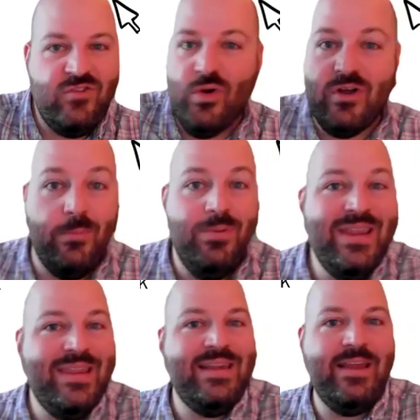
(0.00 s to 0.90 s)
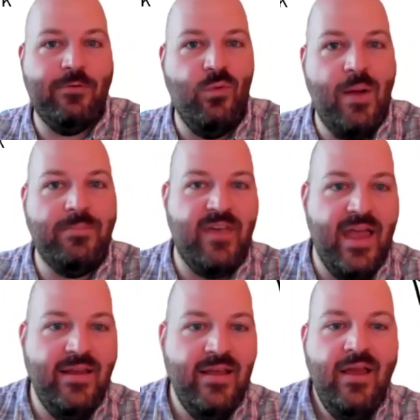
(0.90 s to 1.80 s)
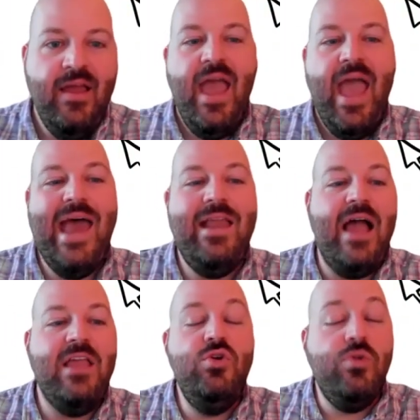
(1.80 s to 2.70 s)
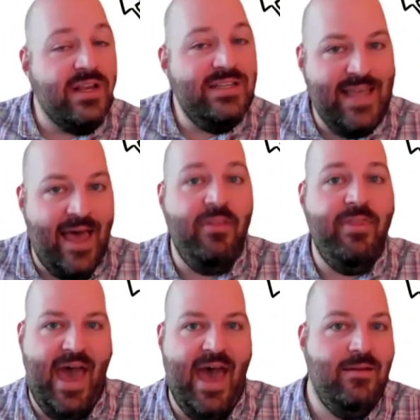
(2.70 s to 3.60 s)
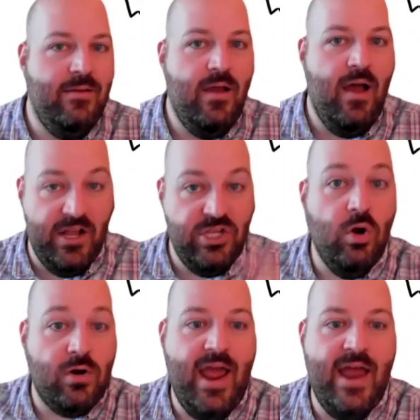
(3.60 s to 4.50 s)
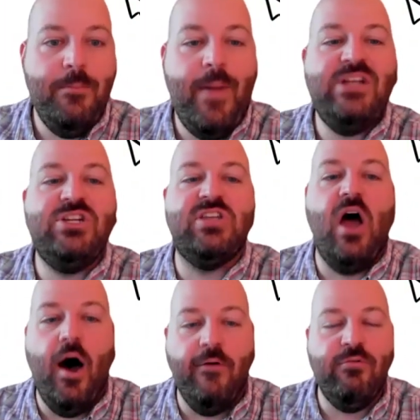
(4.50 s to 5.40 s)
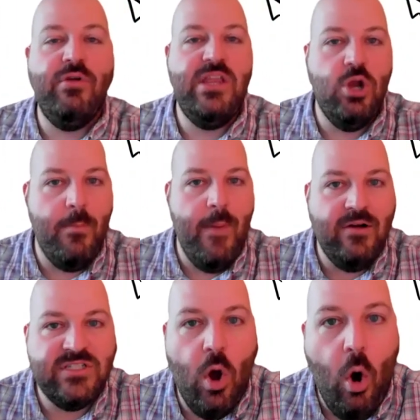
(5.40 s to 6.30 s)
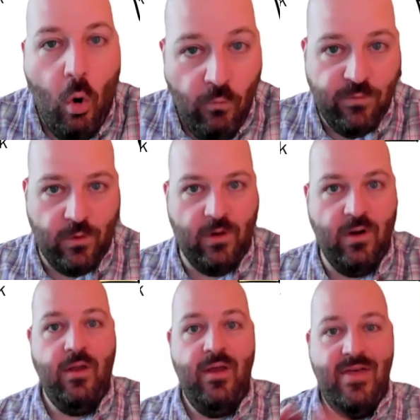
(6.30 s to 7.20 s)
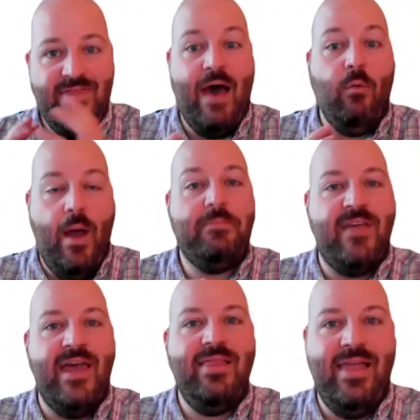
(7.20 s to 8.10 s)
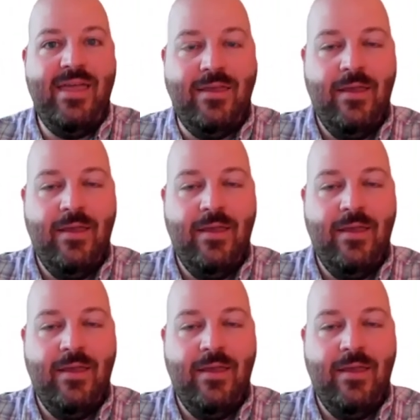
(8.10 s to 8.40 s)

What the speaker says: a completely different website. And you can tell that on your end by just hovering your mouse over that website link,